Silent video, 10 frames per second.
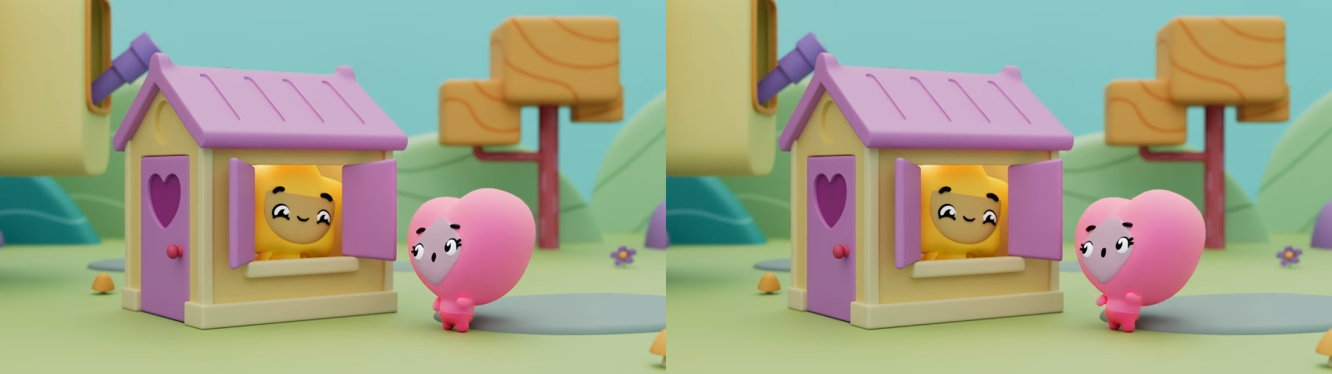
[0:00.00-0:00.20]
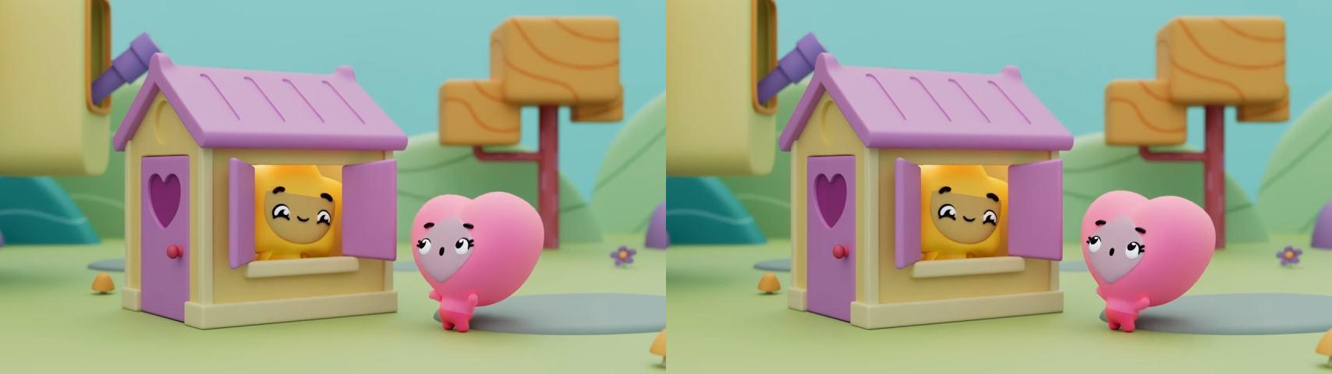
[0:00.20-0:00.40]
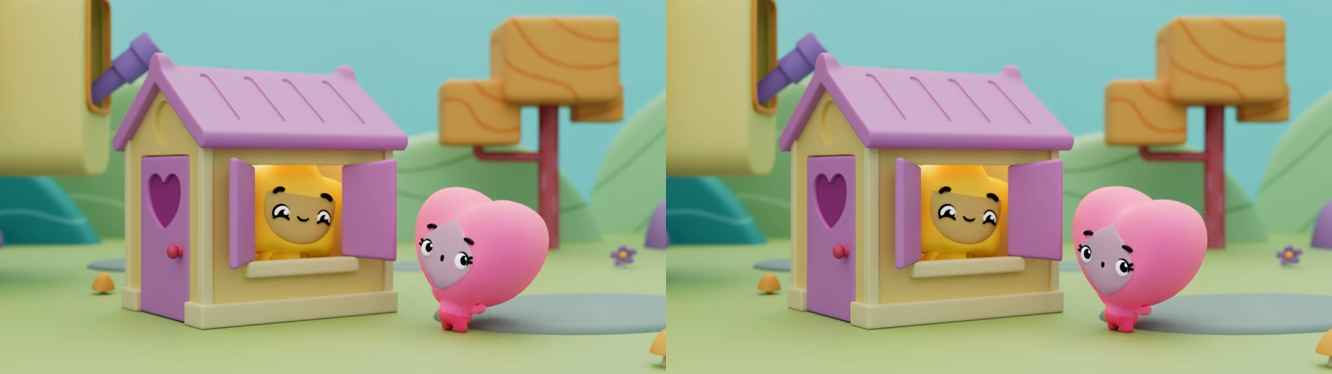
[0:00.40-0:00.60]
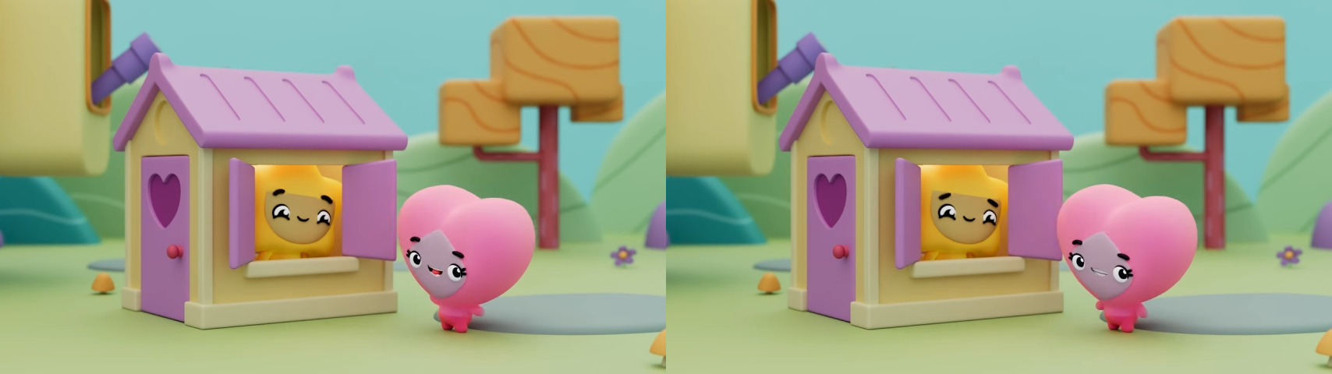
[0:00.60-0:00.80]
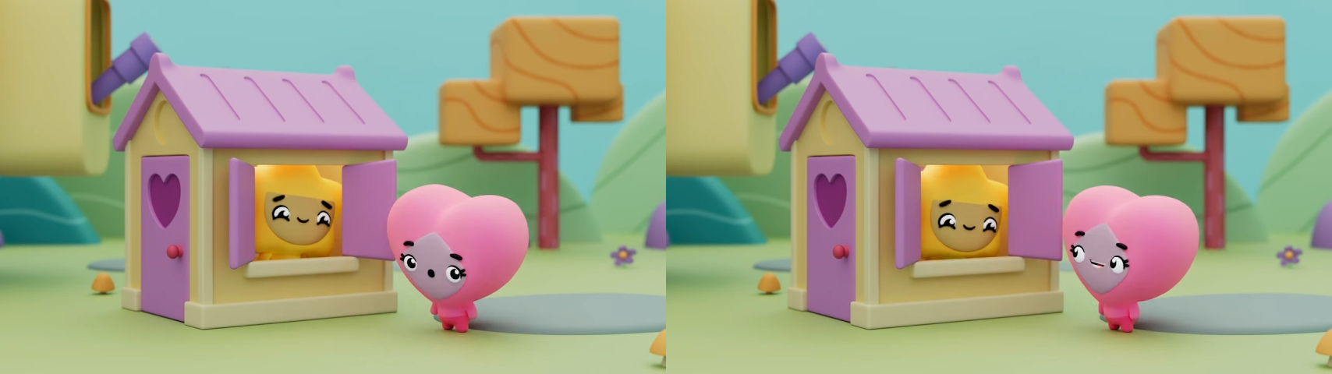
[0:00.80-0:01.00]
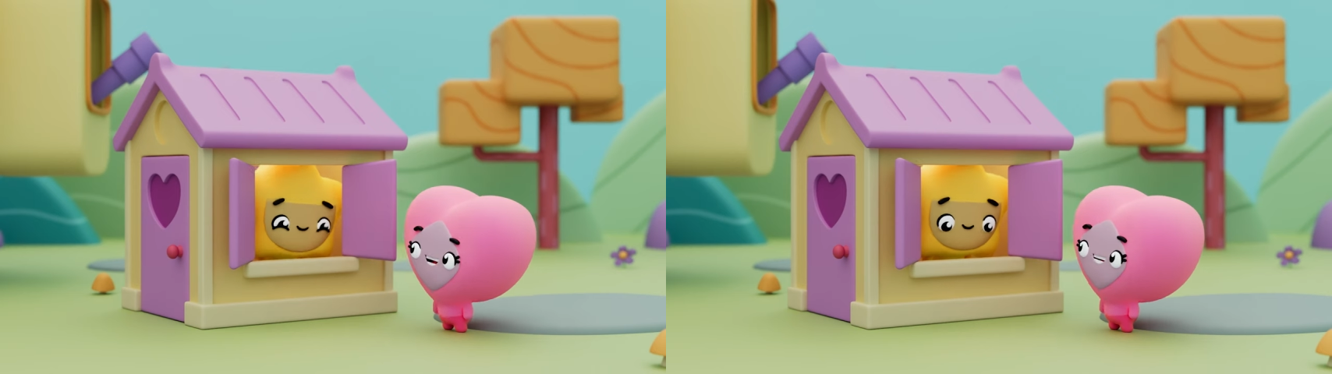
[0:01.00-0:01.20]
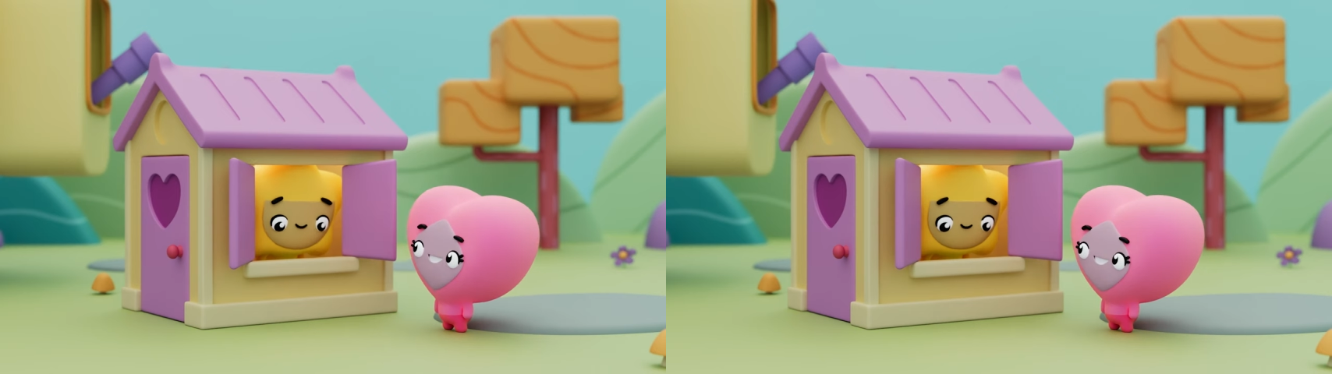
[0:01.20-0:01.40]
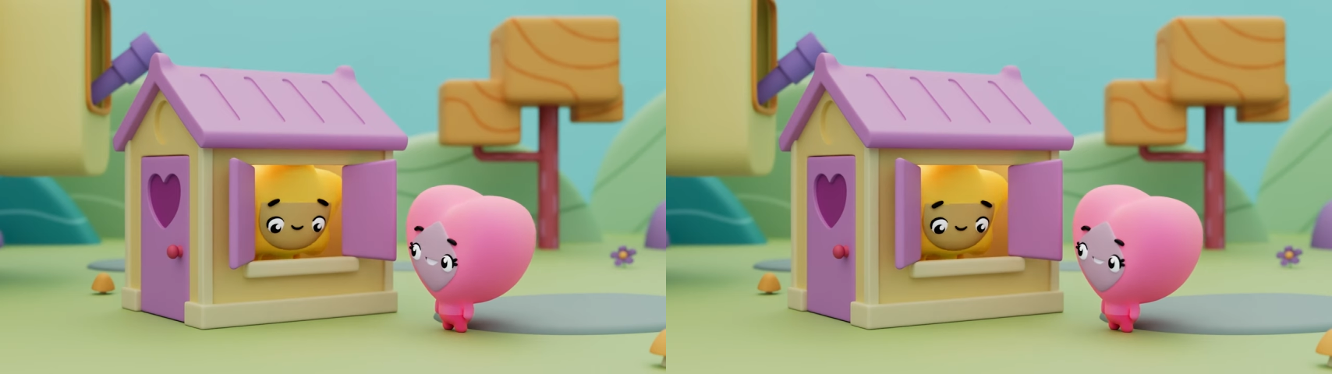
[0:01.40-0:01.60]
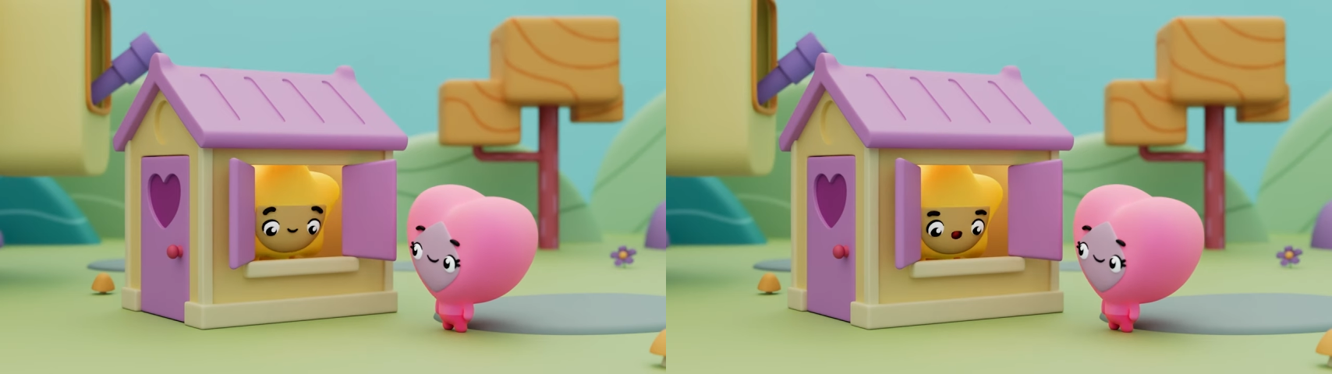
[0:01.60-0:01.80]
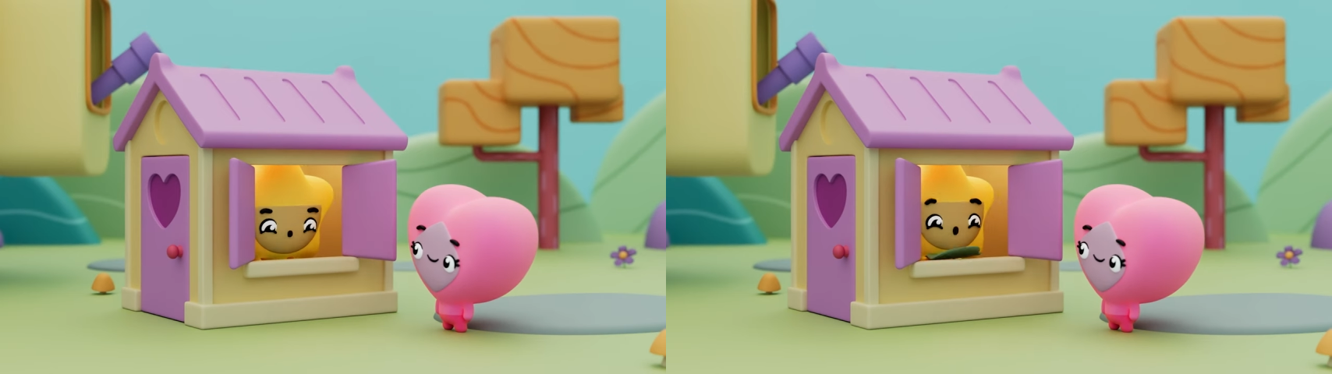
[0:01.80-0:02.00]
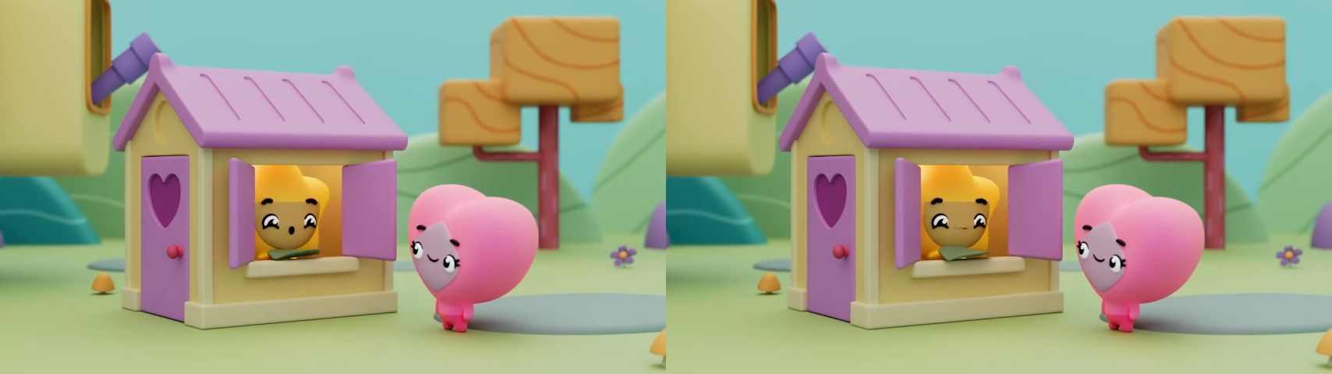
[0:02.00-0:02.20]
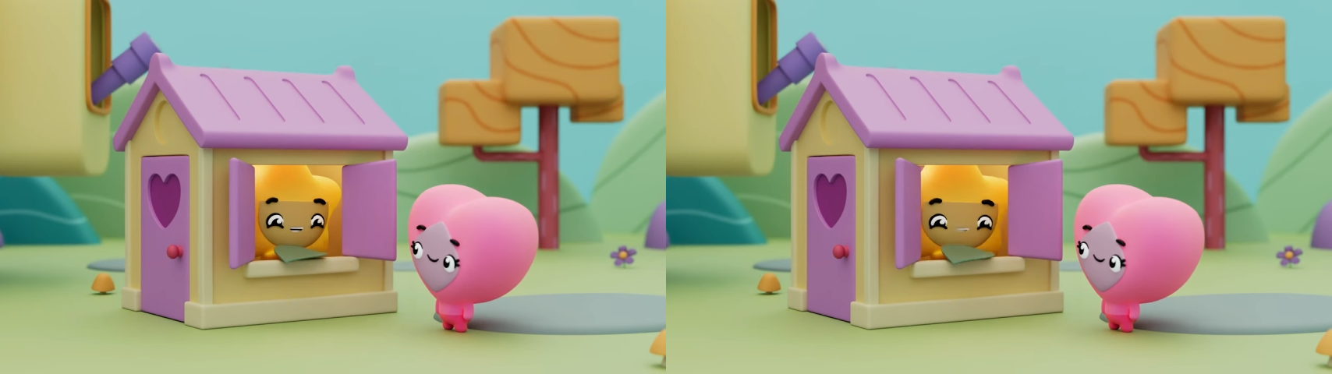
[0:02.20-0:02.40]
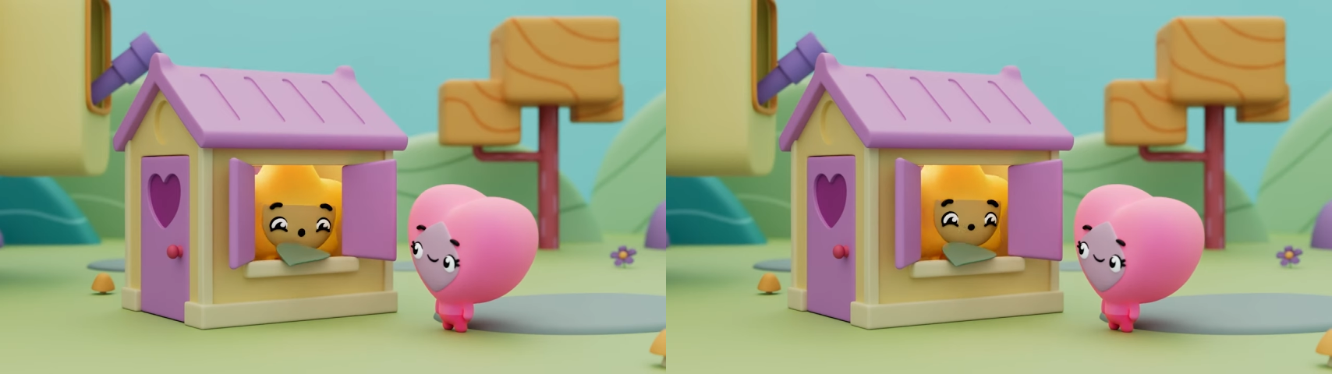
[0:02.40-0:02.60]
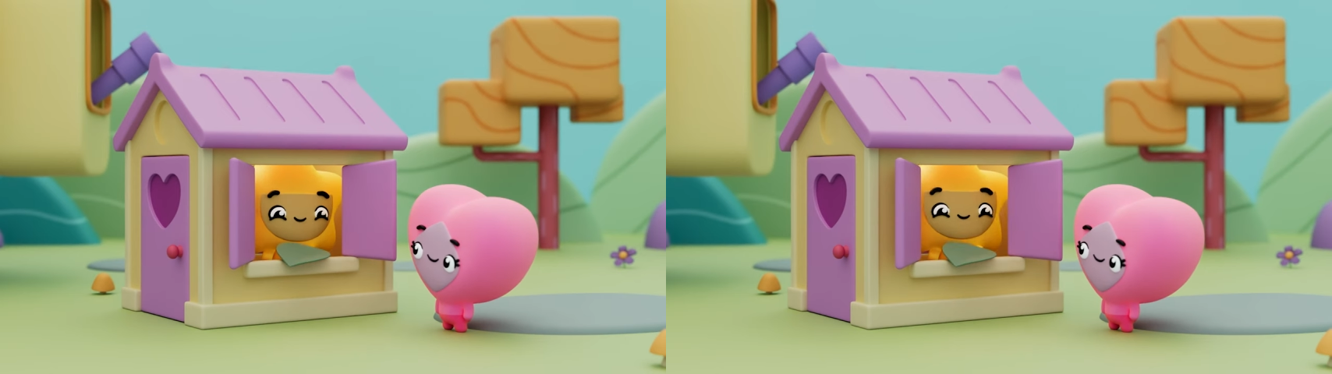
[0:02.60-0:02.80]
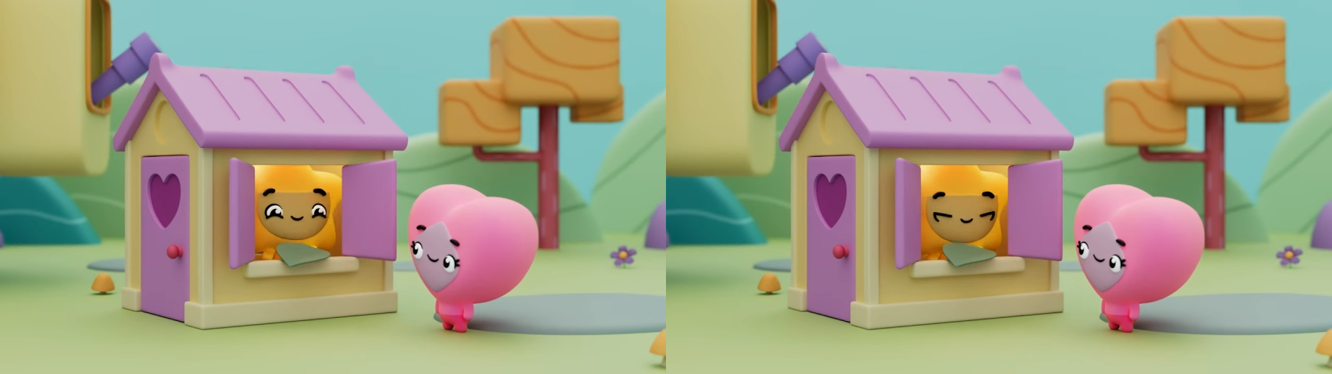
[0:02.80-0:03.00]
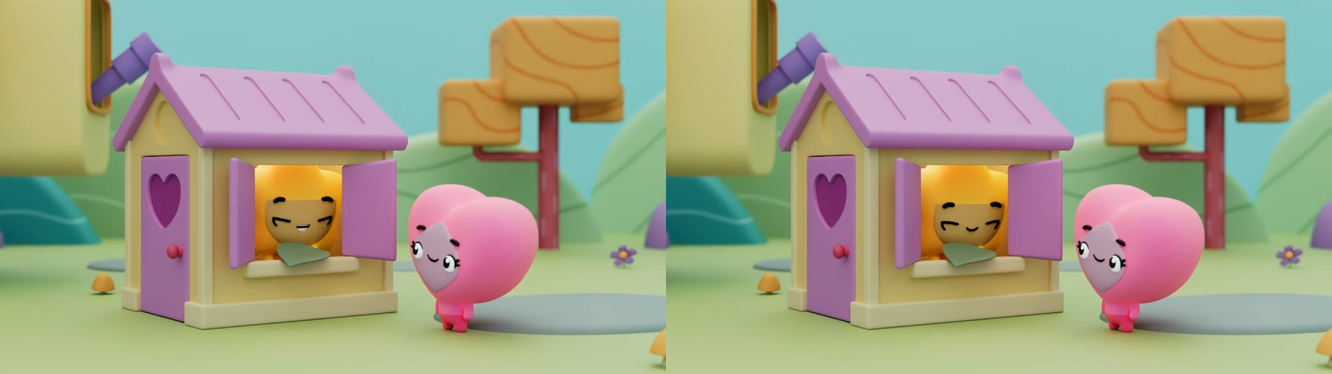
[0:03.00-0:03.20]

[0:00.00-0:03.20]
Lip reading: (no speaker visible)